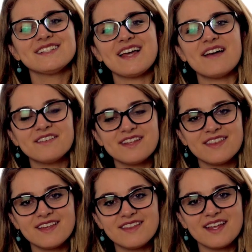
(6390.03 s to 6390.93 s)
that's
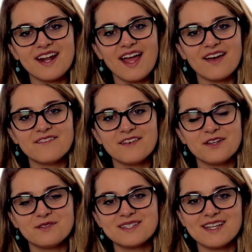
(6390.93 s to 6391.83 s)
everything that I have
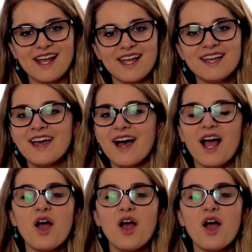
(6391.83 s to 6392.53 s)
for you today.